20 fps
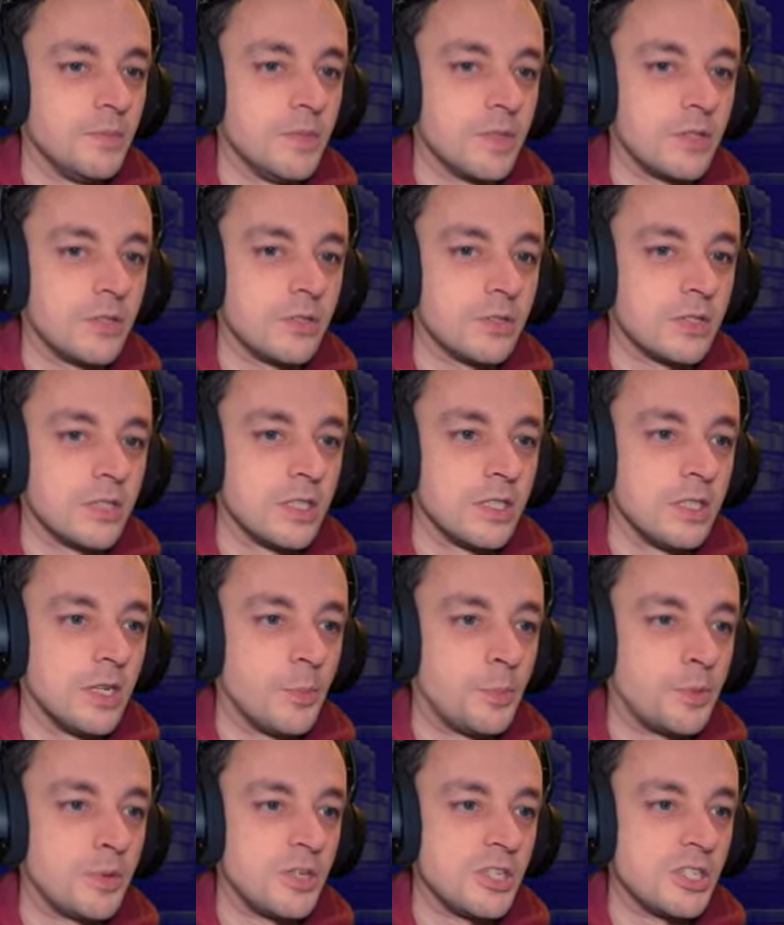because
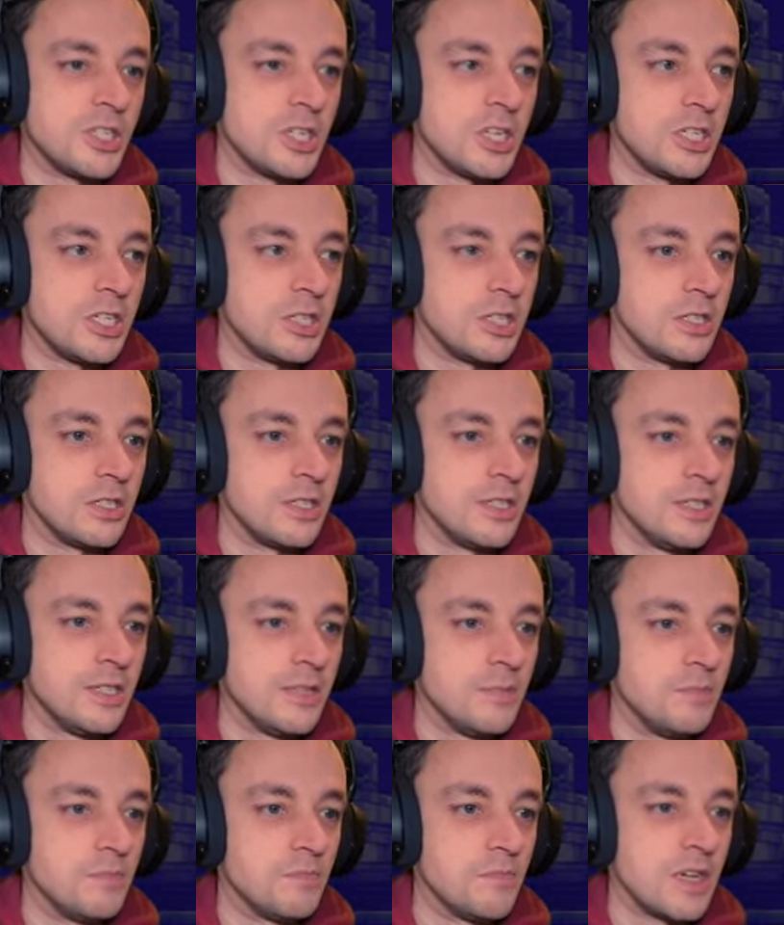appreciation
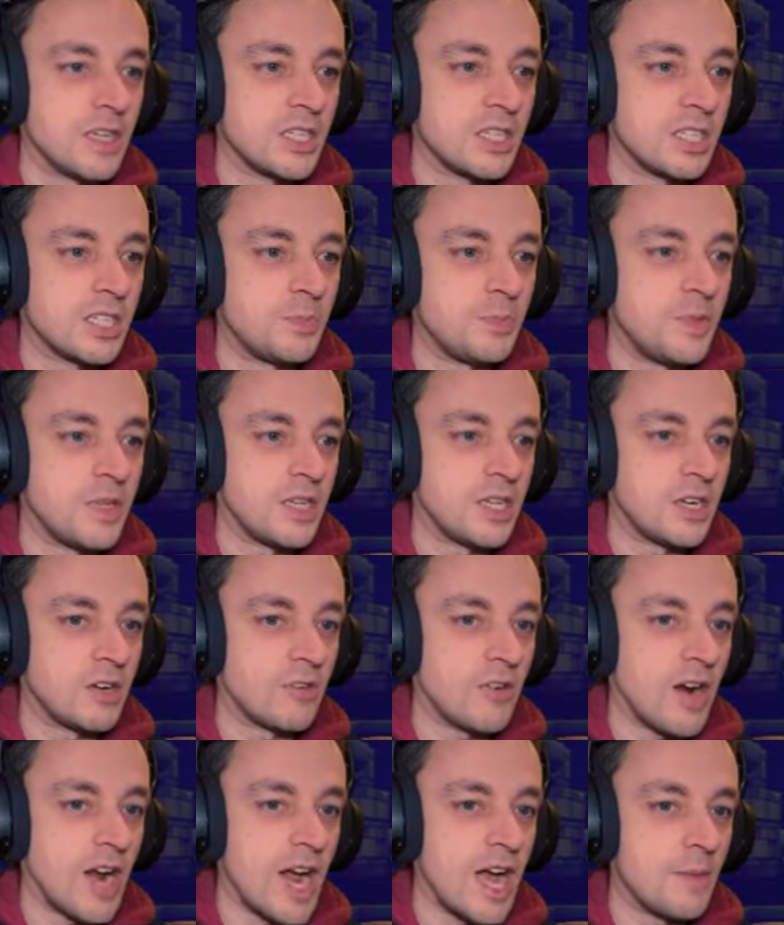must be
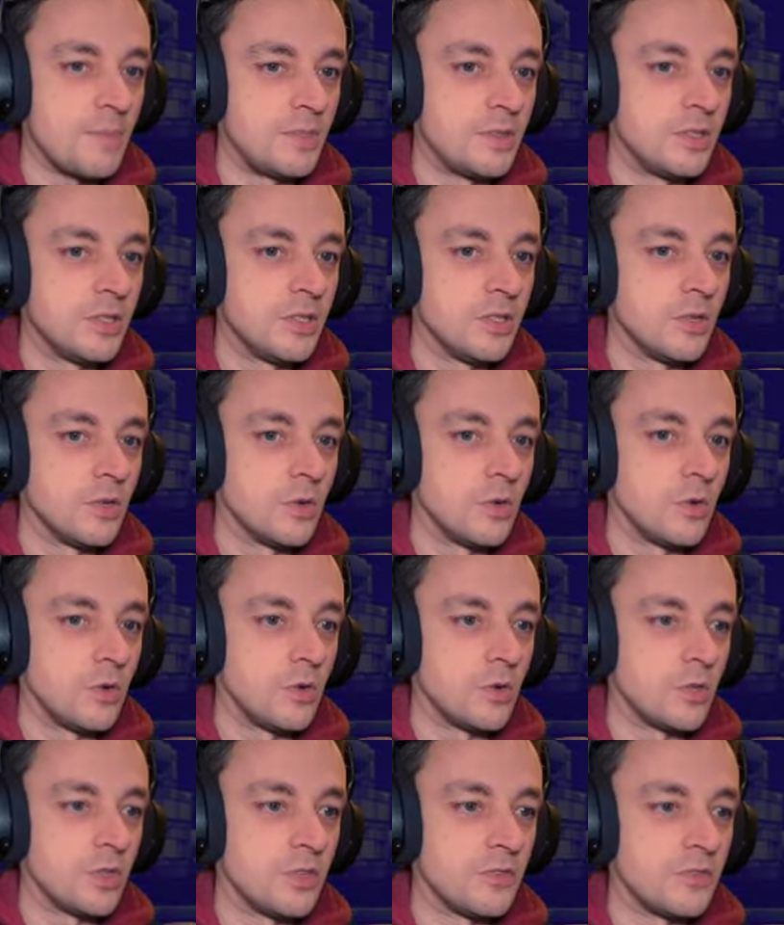grabbed.
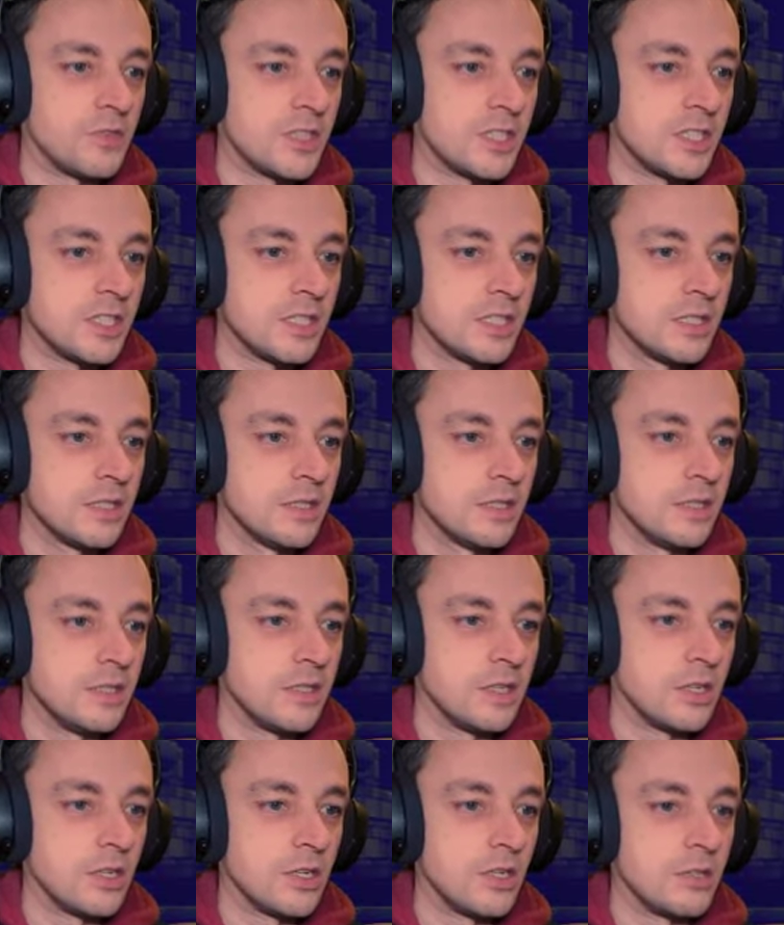All of it,
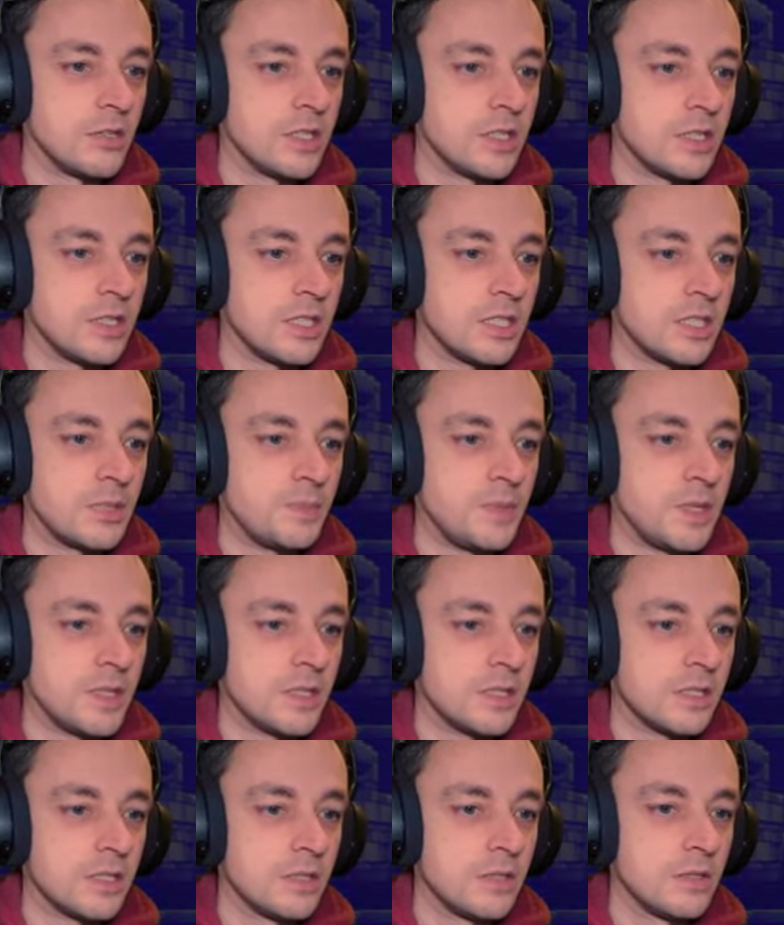including this
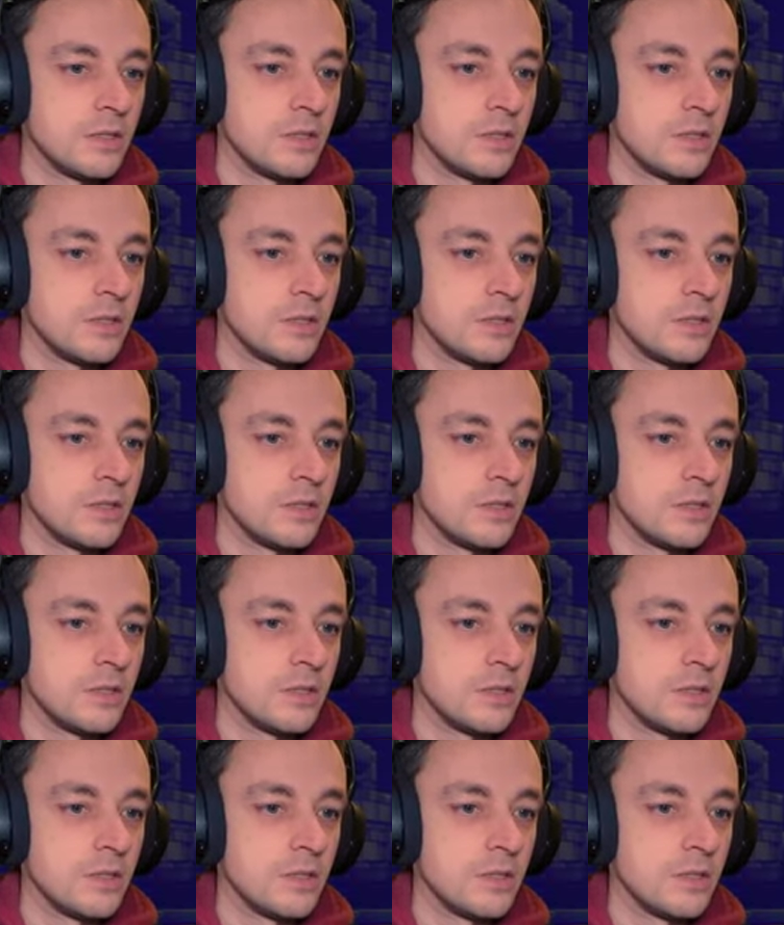bit.